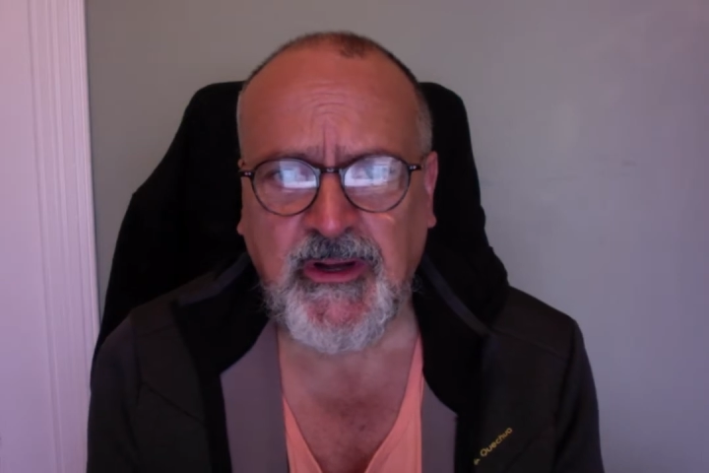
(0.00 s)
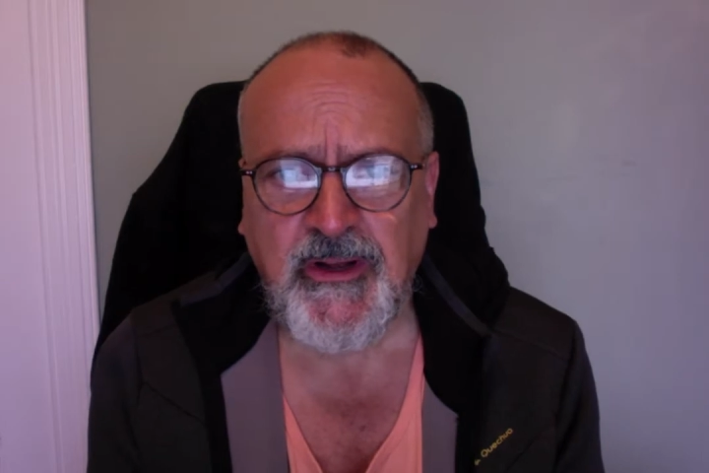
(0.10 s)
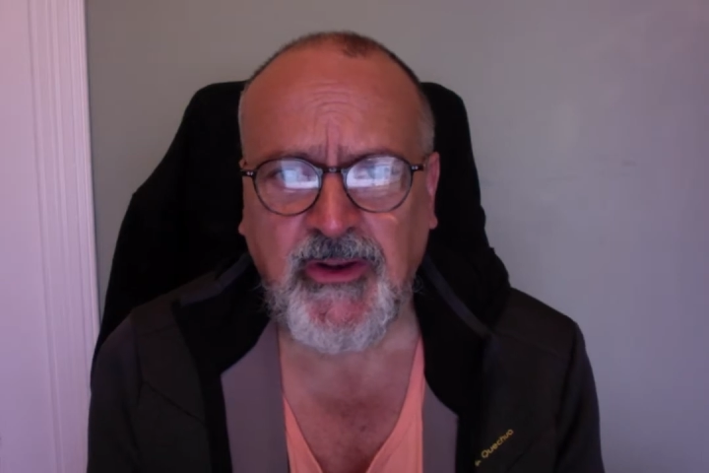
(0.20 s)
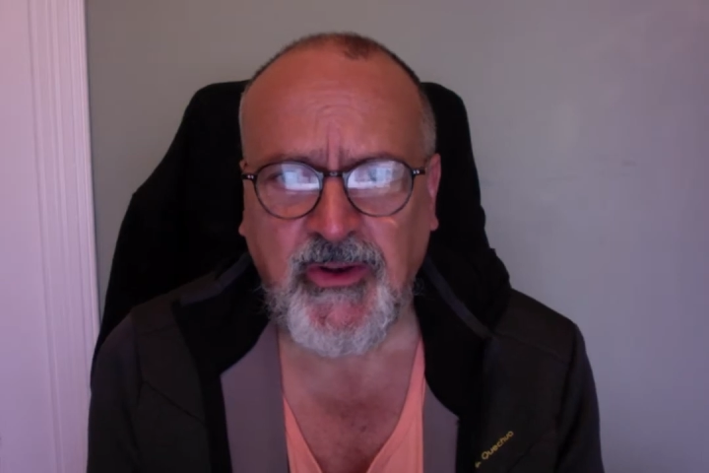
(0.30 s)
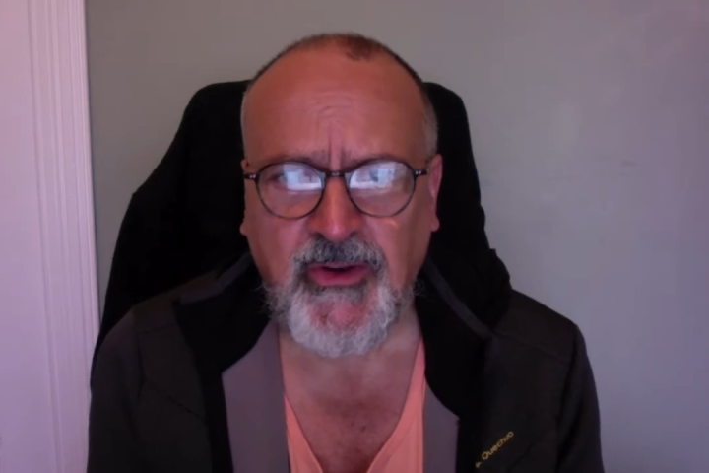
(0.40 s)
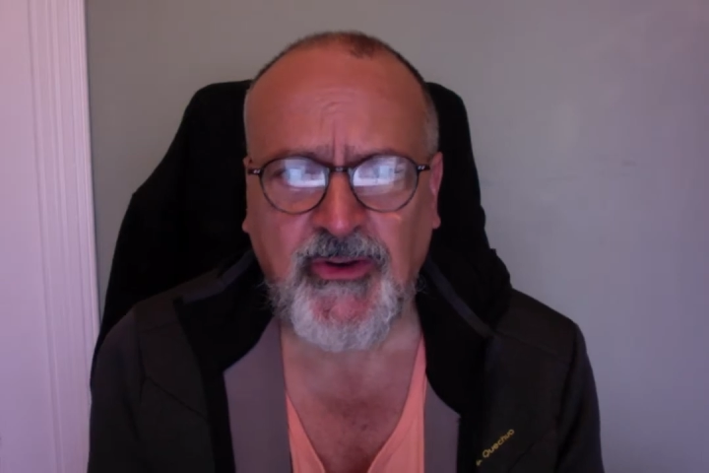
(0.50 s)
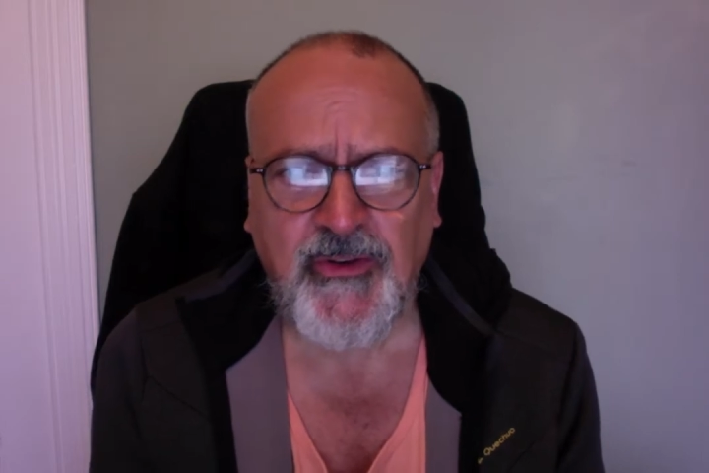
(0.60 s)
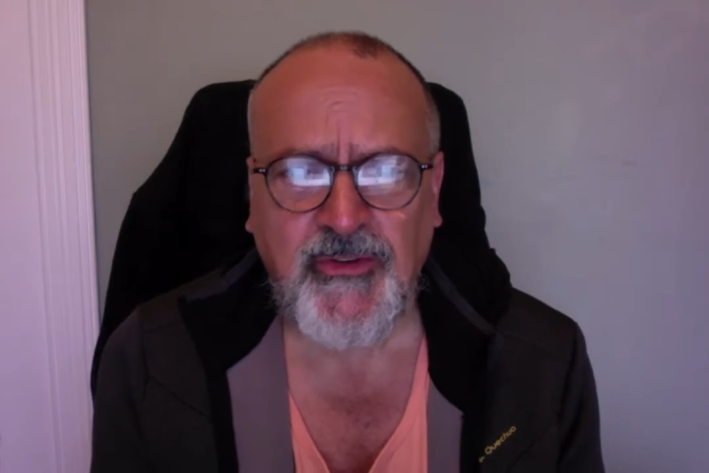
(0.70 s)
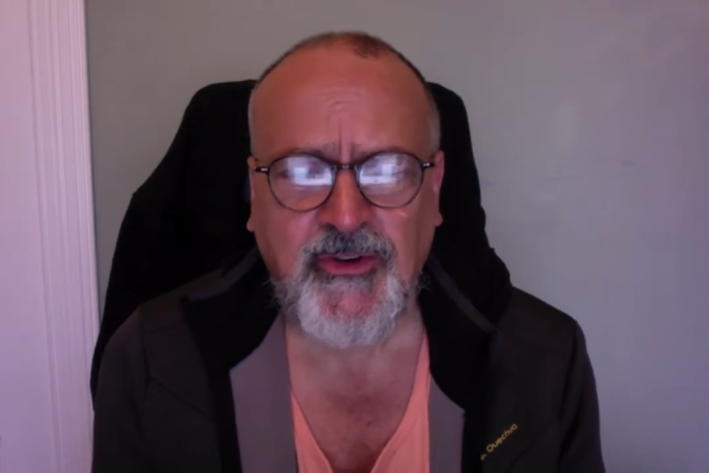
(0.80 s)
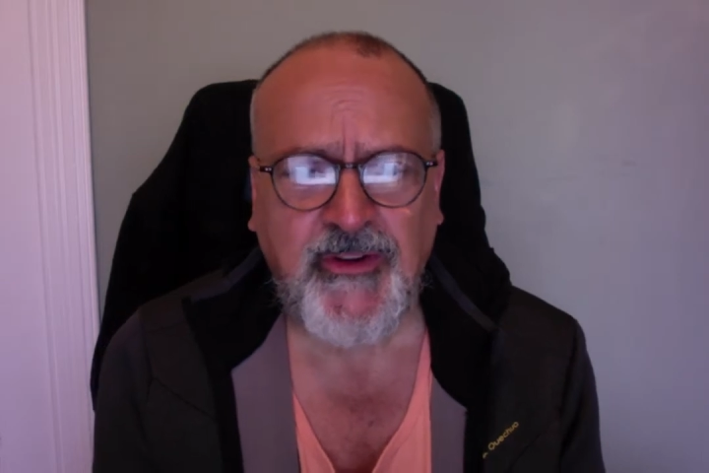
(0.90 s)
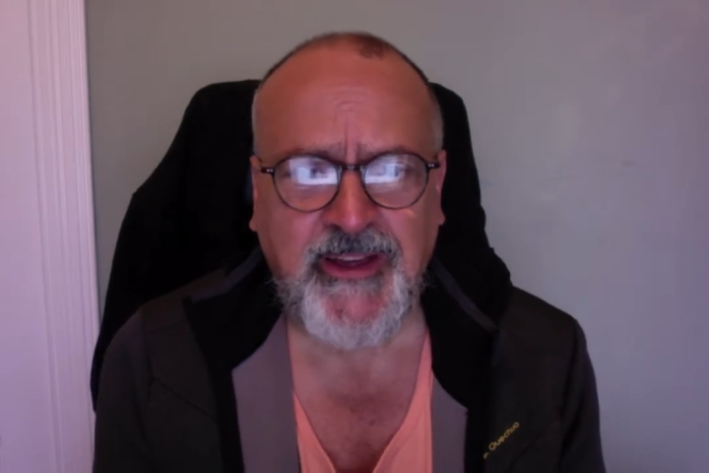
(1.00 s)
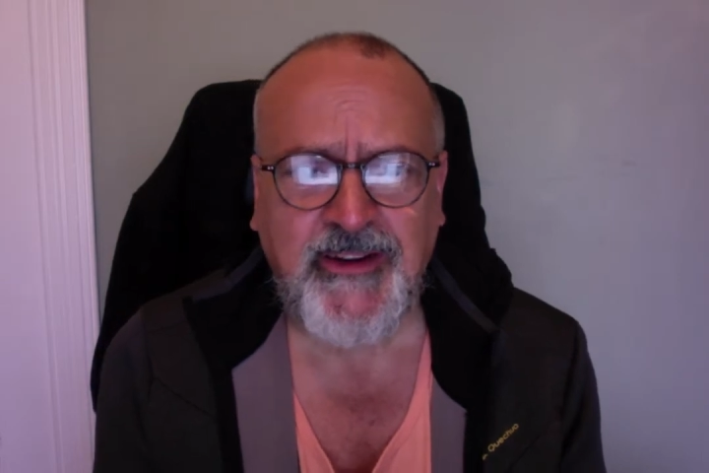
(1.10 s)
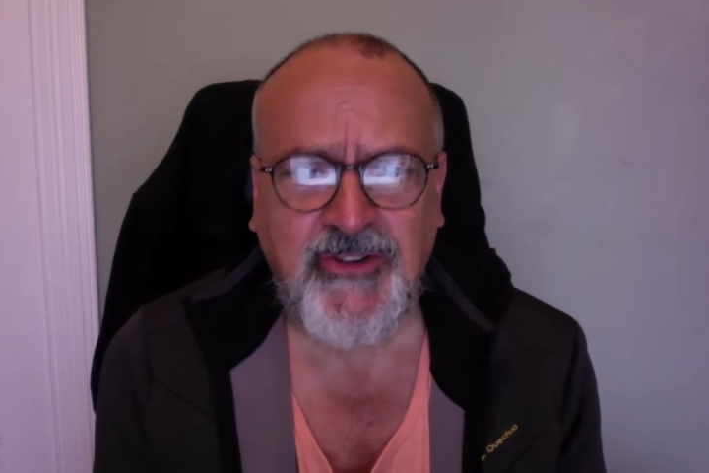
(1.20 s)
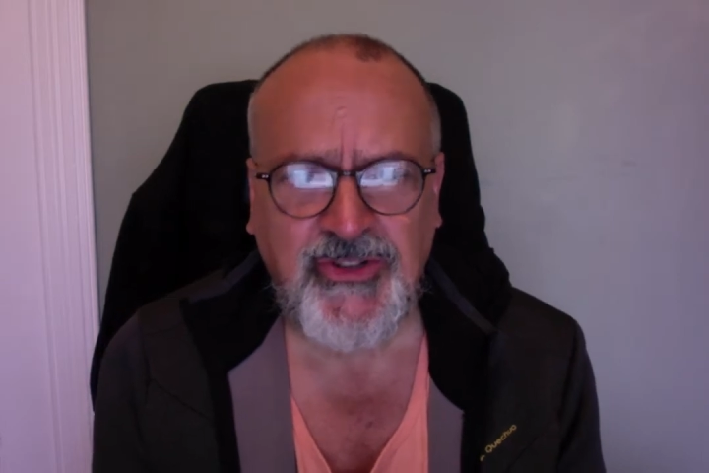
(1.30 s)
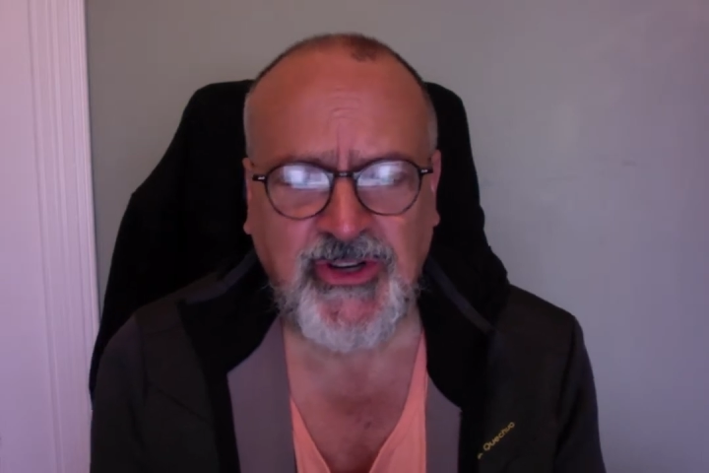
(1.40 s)
a lot of your
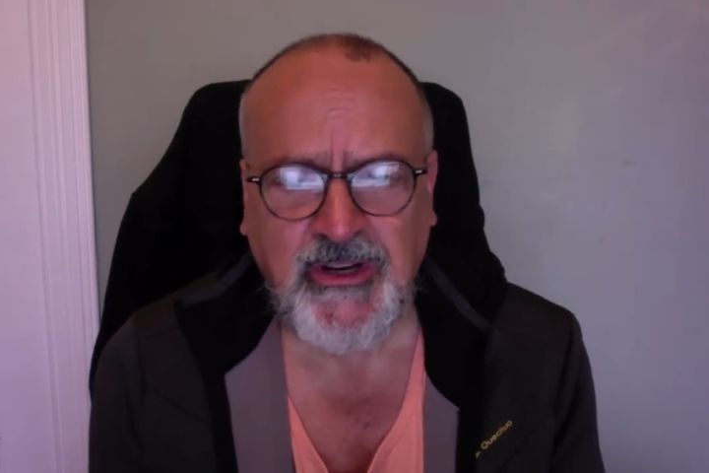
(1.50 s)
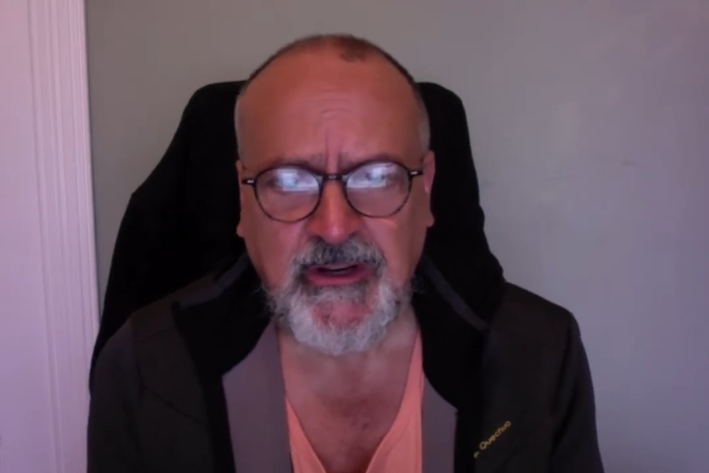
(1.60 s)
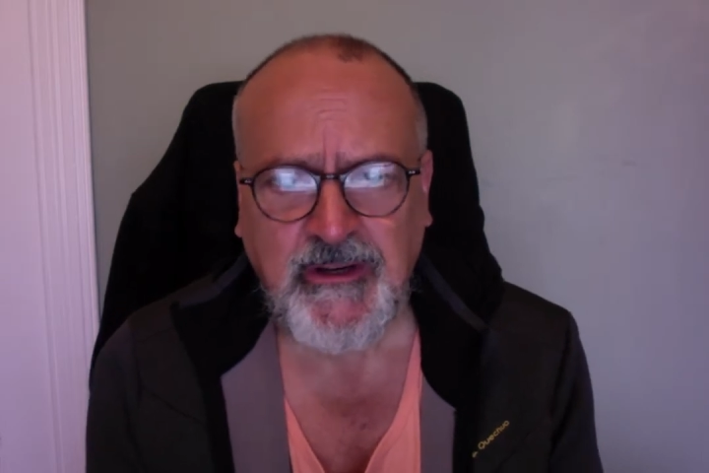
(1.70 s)
energy